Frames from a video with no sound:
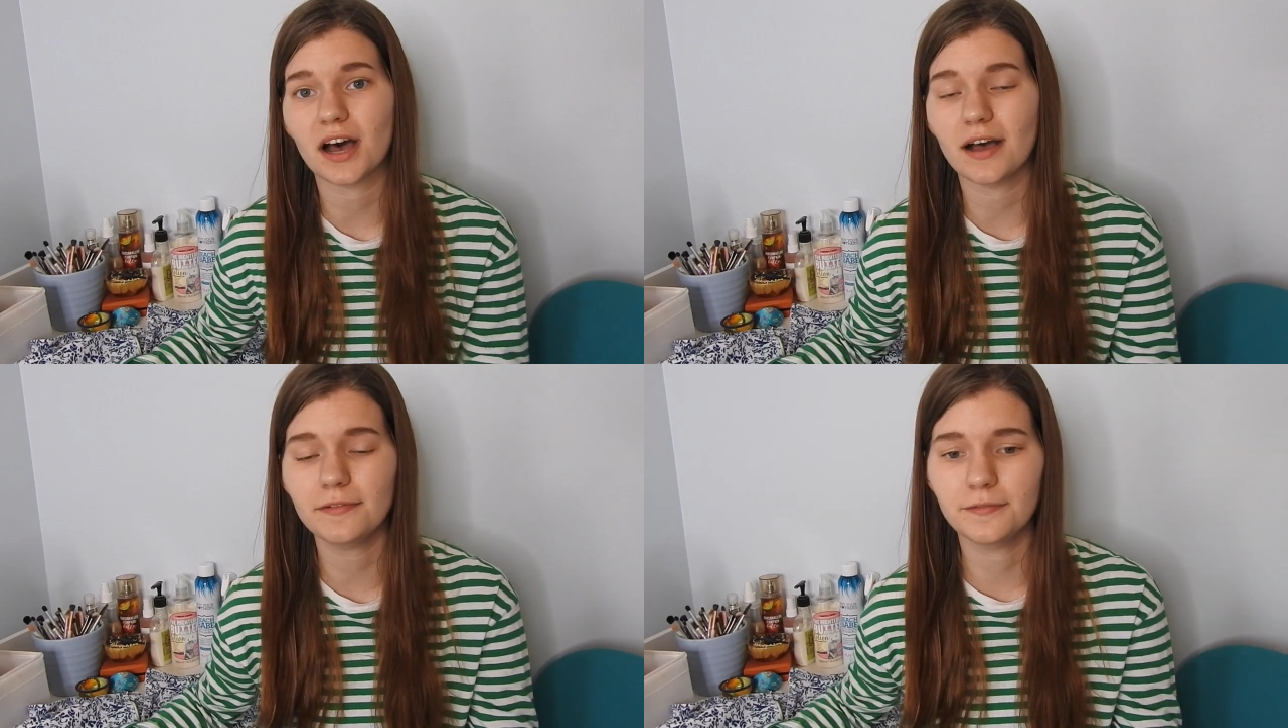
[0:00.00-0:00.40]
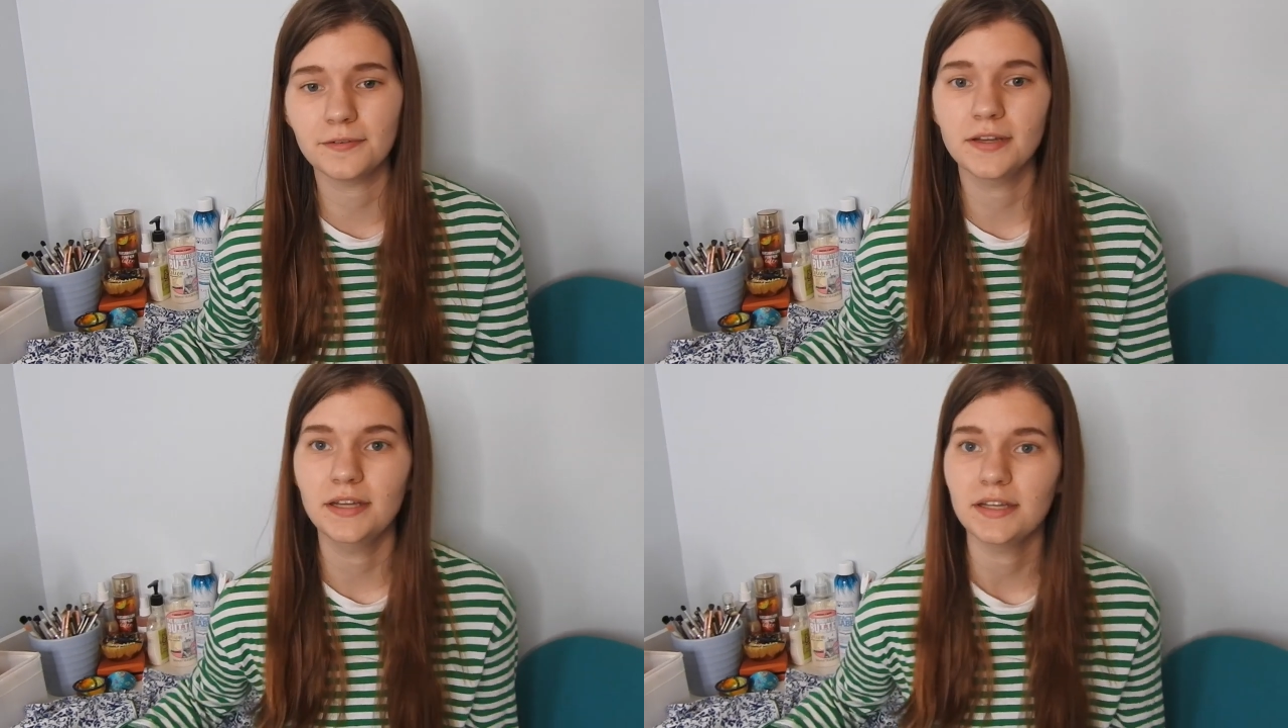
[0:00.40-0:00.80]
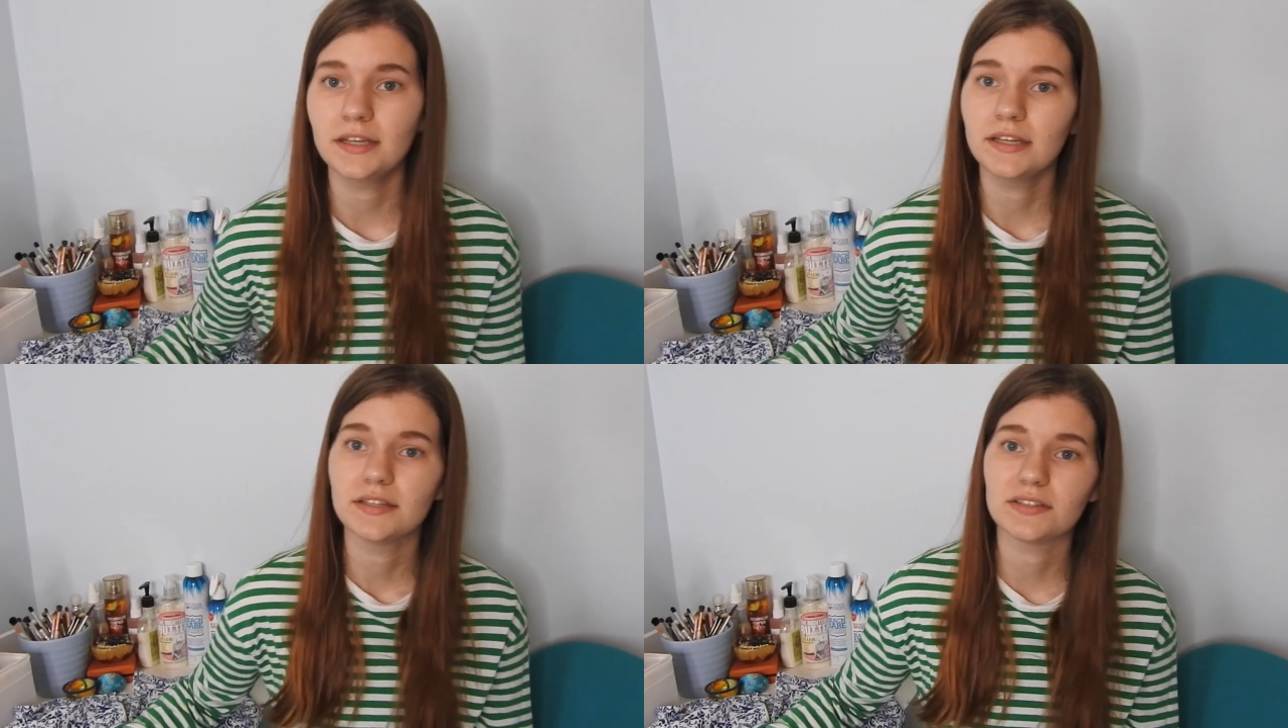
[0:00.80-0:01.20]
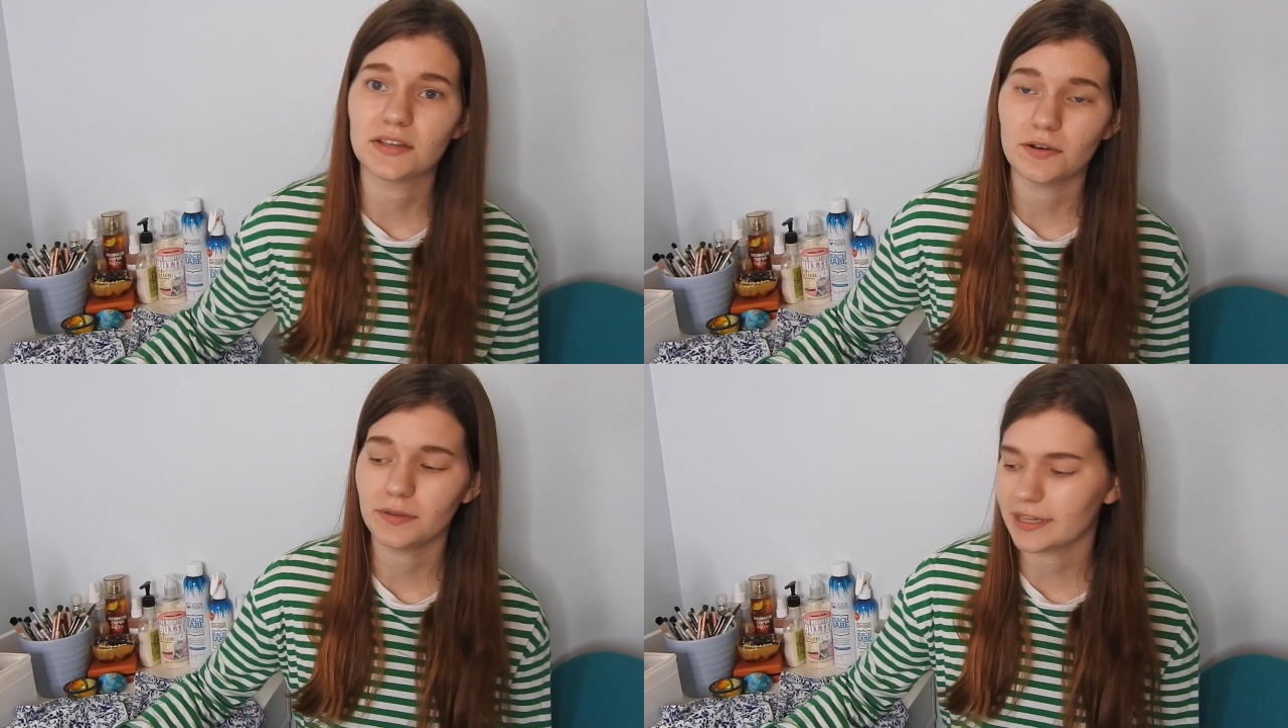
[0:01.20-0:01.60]
off.
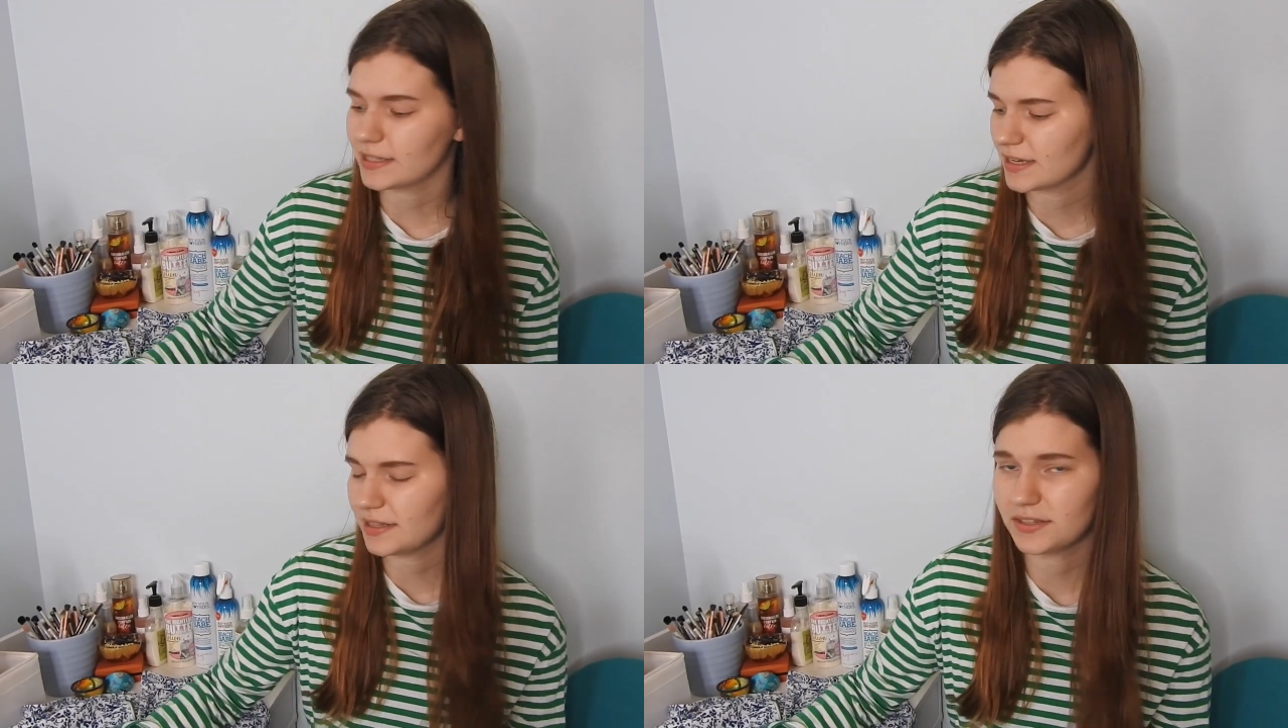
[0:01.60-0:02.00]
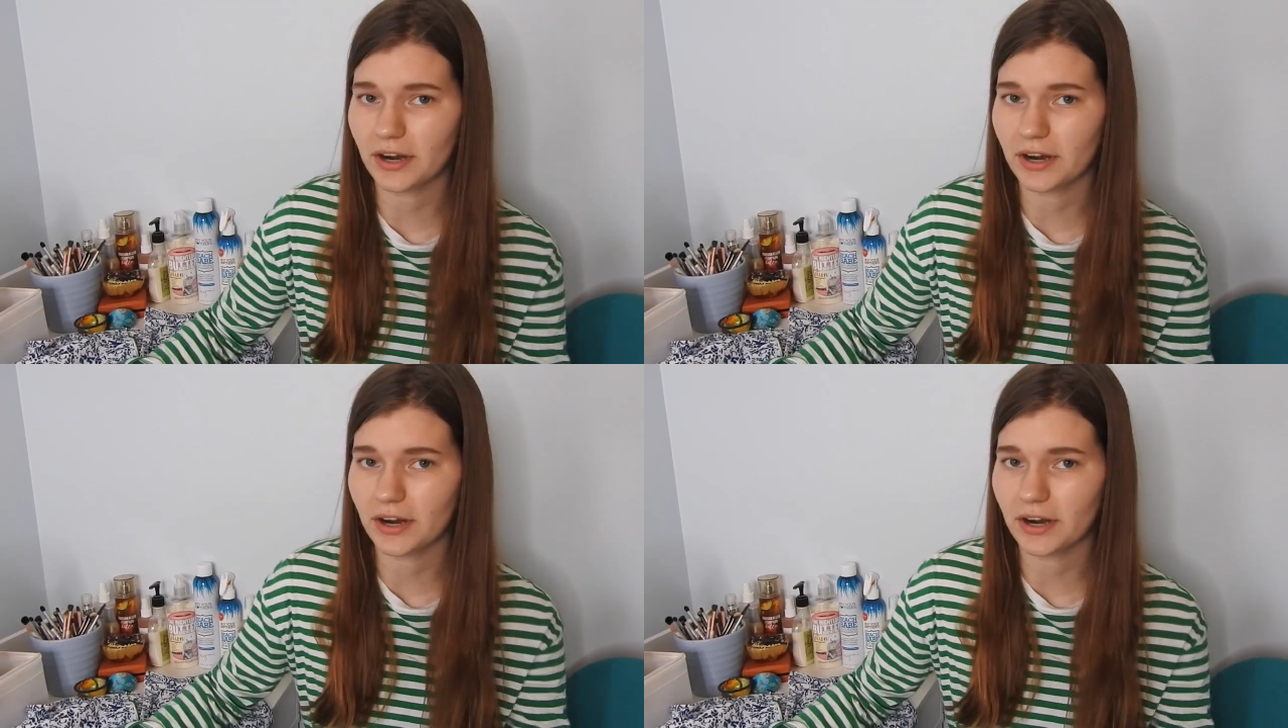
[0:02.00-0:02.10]
So let's get